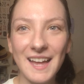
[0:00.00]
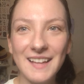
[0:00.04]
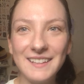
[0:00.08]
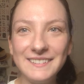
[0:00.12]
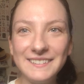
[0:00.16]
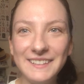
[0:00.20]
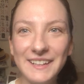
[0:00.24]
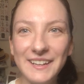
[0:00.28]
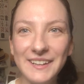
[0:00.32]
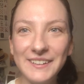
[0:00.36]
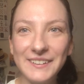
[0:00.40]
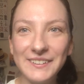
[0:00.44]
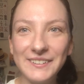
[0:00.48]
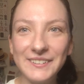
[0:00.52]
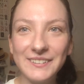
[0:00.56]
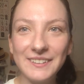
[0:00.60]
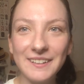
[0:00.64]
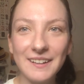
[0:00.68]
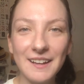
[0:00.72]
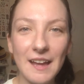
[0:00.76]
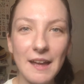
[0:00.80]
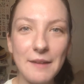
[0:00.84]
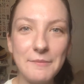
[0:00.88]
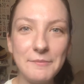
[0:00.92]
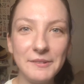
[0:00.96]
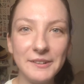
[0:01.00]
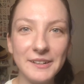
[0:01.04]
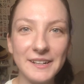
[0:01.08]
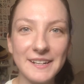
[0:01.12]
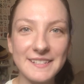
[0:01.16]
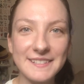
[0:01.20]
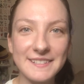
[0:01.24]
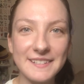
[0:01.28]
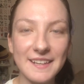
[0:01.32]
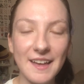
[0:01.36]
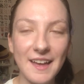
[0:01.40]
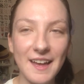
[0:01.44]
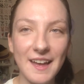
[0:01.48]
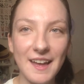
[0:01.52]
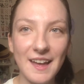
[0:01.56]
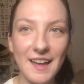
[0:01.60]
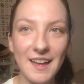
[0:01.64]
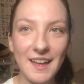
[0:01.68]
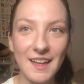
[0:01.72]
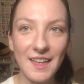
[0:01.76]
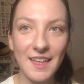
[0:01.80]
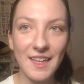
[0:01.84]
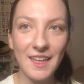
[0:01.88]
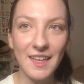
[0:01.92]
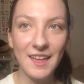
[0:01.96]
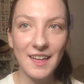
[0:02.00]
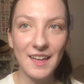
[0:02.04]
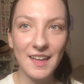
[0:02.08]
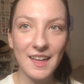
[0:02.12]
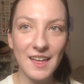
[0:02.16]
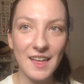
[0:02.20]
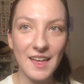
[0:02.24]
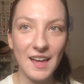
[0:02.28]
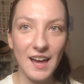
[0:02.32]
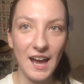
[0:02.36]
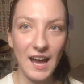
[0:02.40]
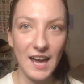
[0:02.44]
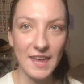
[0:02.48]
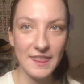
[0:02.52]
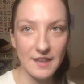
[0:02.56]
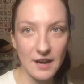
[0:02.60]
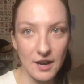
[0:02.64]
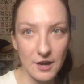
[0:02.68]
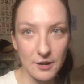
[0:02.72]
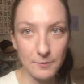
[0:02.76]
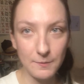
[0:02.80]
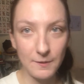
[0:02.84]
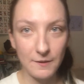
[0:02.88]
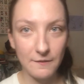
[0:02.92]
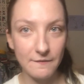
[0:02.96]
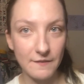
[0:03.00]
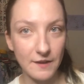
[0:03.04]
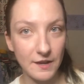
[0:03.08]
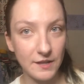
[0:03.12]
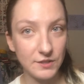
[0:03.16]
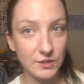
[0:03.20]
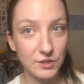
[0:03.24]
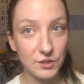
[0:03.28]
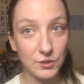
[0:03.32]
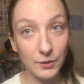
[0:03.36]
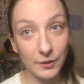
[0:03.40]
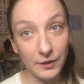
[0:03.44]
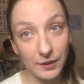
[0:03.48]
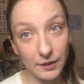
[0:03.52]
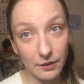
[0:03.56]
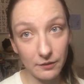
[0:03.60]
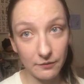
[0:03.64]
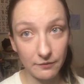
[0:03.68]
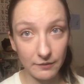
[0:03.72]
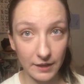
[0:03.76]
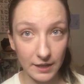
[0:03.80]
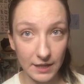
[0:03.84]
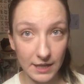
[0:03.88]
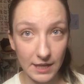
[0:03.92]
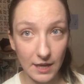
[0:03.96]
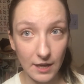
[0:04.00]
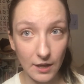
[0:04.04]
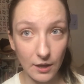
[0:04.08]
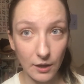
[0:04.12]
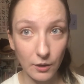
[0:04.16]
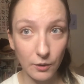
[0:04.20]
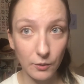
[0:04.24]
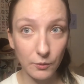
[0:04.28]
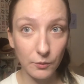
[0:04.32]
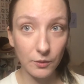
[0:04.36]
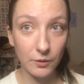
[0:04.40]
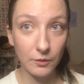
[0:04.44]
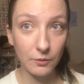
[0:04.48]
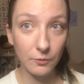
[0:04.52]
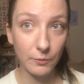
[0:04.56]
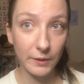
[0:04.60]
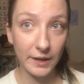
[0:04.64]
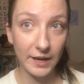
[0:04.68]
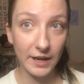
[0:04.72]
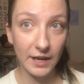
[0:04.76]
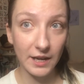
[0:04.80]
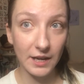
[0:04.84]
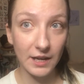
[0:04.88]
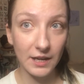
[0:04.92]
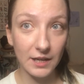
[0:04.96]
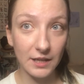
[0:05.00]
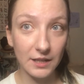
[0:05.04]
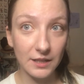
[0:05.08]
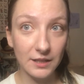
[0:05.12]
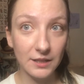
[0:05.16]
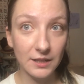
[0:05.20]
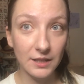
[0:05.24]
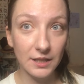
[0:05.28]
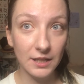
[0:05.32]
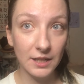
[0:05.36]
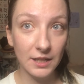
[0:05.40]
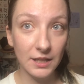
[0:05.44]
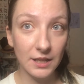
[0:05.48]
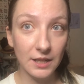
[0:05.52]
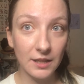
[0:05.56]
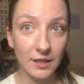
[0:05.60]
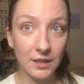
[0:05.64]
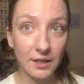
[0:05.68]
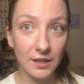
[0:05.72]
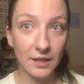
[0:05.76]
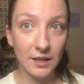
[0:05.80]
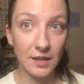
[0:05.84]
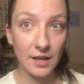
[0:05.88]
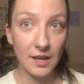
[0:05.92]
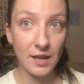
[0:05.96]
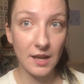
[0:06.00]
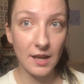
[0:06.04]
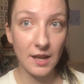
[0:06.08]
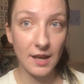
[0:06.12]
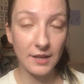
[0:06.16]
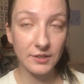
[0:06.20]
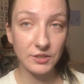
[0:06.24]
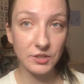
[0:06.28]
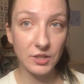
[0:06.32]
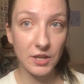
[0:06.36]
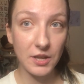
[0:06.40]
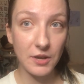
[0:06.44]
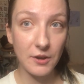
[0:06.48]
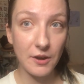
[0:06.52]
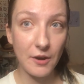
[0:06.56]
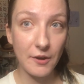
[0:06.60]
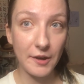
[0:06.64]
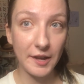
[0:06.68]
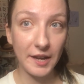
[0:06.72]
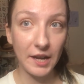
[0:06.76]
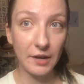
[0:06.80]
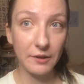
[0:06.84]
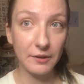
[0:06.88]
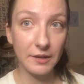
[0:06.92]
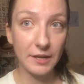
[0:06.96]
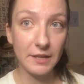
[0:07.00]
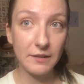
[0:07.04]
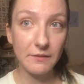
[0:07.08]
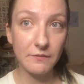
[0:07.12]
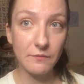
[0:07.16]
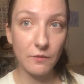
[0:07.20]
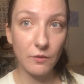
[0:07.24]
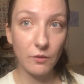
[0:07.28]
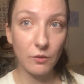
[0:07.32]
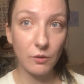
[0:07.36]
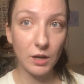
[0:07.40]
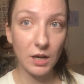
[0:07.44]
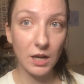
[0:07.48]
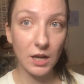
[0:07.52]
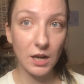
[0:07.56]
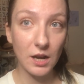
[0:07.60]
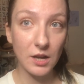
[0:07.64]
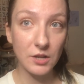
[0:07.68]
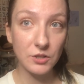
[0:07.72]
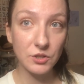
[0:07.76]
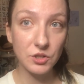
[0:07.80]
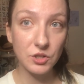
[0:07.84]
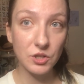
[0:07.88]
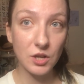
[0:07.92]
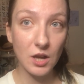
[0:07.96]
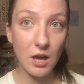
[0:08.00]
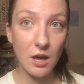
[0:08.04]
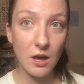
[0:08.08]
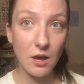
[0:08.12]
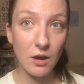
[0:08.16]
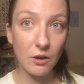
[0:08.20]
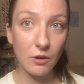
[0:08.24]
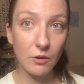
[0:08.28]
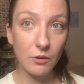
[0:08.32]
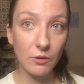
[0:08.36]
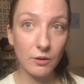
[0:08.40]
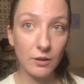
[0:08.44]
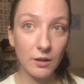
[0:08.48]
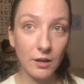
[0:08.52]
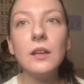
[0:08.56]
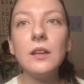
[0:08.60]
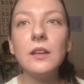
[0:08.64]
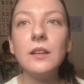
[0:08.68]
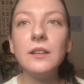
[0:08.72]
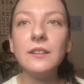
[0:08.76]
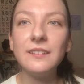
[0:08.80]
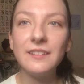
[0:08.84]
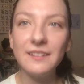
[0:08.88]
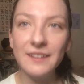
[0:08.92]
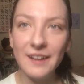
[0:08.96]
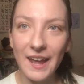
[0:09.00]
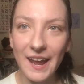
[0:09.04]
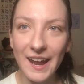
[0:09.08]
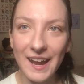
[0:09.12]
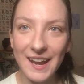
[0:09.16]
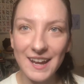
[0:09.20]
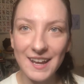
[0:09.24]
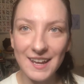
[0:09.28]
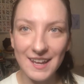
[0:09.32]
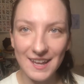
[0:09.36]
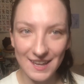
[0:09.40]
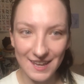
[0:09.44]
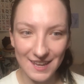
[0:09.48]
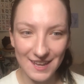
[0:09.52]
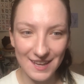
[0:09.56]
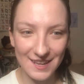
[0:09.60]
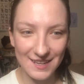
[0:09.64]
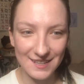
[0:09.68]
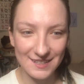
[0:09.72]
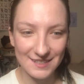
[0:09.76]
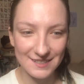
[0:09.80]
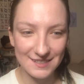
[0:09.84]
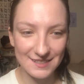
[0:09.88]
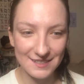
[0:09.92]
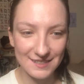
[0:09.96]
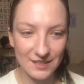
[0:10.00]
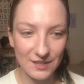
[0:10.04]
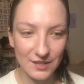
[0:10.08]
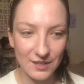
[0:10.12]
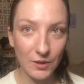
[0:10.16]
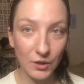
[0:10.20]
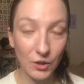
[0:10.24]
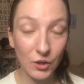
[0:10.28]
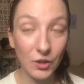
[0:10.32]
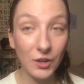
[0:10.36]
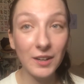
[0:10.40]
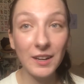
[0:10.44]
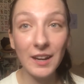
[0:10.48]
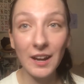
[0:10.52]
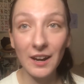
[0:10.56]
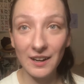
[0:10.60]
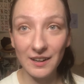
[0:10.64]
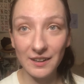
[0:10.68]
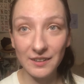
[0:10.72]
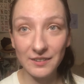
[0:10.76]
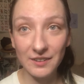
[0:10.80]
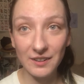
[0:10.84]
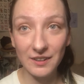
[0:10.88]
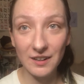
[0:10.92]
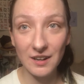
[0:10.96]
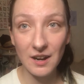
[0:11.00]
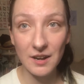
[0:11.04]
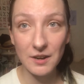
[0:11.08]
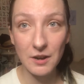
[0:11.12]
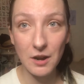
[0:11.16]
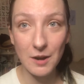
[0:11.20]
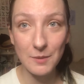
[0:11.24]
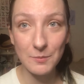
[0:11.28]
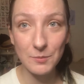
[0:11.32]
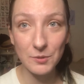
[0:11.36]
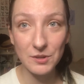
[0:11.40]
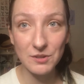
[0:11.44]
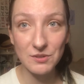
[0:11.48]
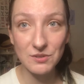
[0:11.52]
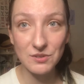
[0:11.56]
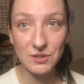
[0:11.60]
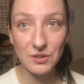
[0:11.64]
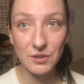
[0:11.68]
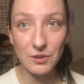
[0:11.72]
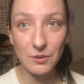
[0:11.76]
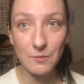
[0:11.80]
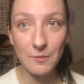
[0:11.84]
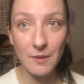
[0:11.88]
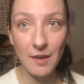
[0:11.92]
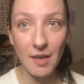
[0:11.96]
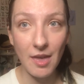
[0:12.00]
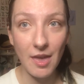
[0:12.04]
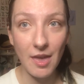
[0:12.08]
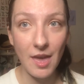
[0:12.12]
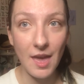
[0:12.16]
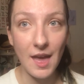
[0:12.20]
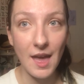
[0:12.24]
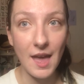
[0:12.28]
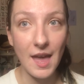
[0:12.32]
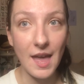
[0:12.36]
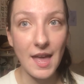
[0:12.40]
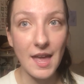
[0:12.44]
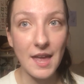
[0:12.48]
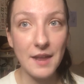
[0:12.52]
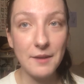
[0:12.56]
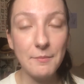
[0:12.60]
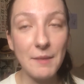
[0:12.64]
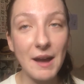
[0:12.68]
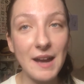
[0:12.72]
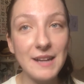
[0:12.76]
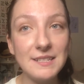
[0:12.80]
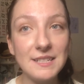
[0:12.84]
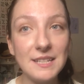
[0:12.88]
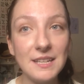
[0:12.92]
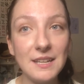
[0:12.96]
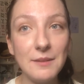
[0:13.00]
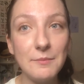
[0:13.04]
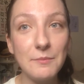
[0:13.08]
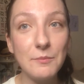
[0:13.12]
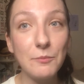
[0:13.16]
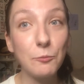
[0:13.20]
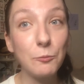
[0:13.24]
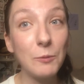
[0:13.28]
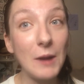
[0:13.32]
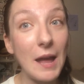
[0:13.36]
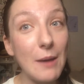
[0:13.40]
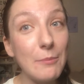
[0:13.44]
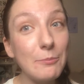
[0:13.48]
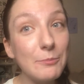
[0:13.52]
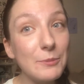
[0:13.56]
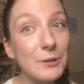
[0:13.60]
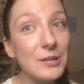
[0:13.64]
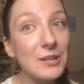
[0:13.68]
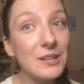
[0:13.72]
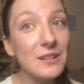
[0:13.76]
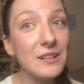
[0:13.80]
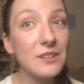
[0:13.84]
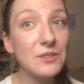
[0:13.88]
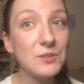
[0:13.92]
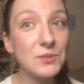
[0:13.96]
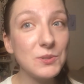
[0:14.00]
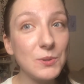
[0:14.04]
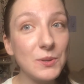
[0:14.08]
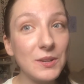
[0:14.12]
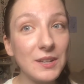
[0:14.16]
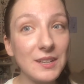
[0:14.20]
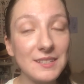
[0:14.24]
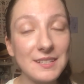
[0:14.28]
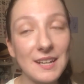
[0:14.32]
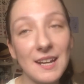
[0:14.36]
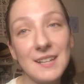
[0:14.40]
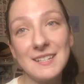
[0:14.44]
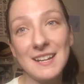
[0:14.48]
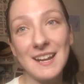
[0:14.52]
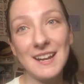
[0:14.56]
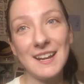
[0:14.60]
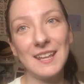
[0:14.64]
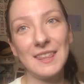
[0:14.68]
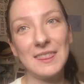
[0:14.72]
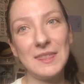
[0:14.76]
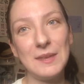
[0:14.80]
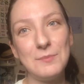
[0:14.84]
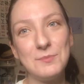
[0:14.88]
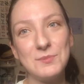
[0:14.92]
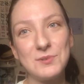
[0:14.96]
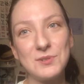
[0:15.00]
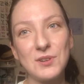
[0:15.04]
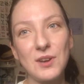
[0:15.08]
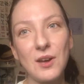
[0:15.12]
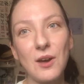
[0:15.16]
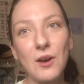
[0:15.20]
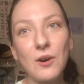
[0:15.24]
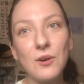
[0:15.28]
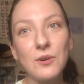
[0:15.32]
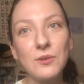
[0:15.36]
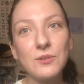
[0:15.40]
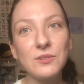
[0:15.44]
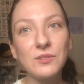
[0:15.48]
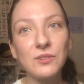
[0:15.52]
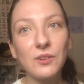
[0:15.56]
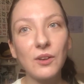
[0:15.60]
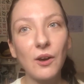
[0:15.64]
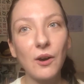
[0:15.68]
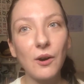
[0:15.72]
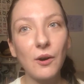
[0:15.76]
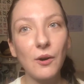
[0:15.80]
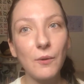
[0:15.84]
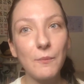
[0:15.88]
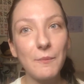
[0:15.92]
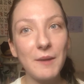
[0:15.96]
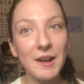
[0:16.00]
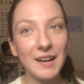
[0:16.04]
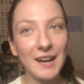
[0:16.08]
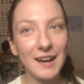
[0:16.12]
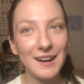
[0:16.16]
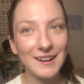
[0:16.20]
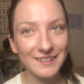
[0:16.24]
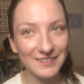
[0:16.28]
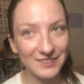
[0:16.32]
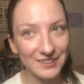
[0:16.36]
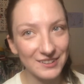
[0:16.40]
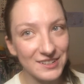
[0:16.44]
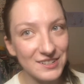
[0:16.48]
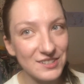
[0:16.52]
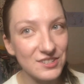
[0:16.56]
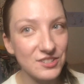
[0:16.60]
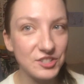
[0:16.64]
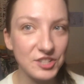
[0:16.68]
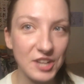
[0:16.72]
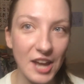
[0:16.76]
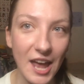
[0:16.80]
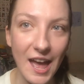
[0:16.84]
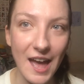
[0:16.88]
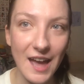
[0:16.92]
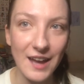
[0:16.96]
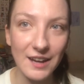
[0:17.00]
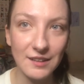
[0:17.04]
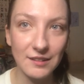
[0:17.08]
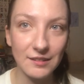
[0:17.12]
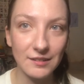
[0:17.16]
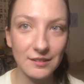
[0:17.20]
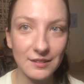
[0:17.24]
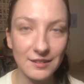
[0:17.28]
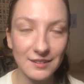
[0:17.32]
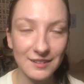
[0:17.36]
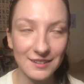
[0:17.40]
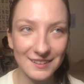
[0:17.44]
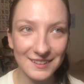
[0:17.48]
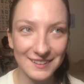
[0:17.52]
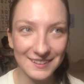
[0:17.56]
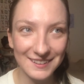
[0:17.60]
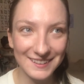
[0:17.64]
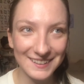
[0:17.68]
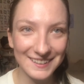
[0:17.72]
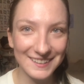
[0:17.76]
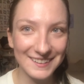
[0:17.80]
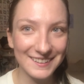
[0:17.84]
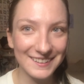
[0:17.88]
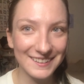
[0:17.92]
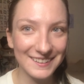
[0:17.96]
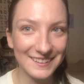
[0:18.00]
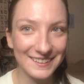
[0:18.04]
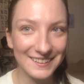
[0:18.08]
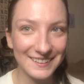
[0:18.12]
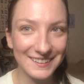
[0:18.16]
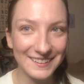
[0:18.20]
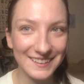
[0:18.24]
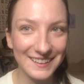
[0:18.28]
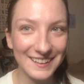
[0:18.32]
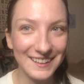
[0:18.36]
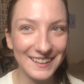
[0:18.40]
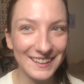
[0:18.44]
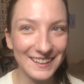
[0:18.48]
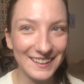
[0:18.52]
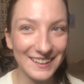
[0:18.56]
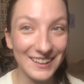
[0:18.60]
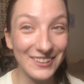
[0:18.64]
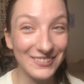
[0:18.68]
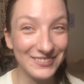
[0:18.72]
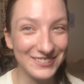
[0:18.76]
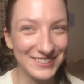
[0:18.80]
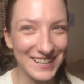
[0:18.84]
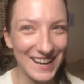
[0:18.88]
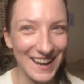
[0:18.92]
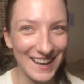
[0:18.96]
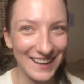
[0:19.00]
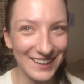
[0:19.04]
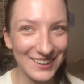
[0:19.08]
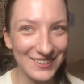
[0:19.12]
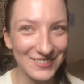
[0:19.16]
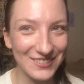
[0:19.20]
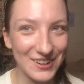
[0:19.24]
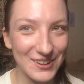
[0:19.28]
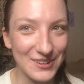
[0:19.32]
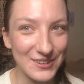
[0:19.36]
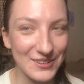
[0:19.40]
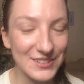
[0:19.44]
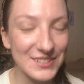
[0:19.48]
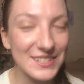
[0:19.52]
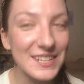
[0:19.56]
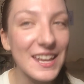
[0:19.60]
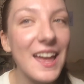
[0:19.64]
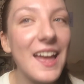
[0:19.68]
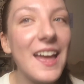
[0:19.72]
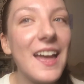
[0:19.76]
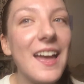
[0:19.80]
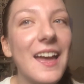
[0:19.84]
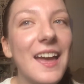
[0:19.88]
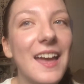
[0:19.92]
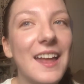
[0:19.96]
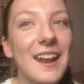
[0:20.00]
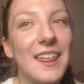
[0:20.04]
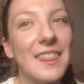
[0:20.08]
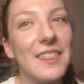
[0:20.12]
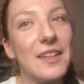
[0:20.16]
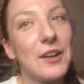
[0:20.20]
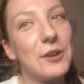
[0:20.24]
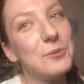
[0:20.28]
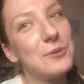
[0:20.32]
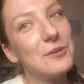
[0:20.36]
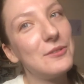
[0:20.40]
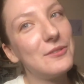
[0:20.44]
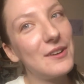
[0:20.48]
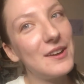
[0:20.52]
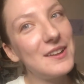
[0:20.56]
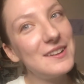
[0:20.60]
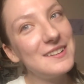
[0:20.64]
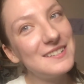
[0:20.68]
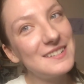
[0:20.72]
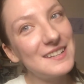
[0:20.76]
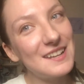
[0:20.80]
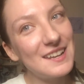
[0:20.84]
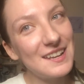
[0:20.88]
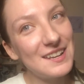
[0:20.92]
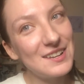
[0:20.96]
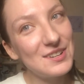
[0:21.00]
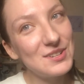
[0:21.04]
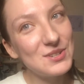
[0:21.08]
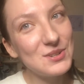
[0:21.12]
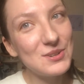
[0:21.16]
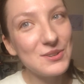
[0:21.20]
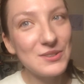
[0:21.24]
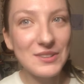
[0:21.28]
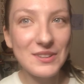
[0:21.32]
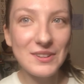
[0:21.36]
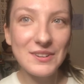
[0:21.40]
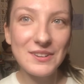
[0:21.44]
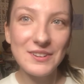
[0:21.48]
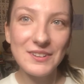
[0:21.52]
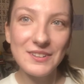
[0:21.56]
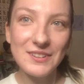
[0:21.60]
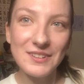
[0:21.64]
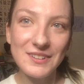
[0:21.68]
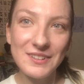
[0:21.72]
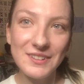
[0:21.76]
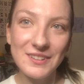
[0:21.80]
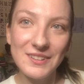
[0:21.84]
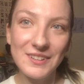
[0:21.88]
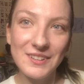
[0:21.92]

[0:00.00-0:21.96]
Hello, I'm Marissa. I thought it'd be fun to do a little video where I show you how I get ready for a show. Tonight is Good Character on Armor Zoom, and my team, Rapburn, is doing a Titanic themed show. So my character is Jack, of Jack and Rose, and I thought it'd be fun to do a little